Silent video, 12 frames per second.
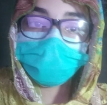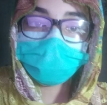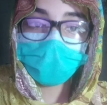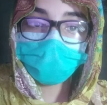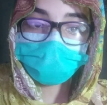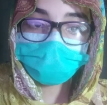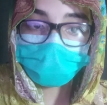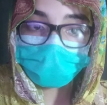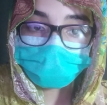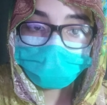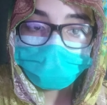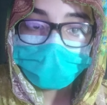out to me.
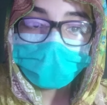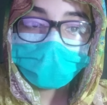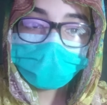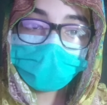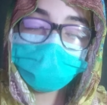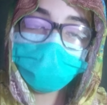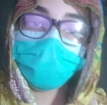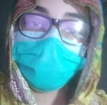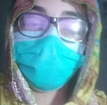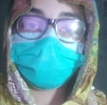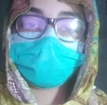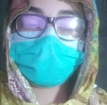Like you can
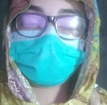contact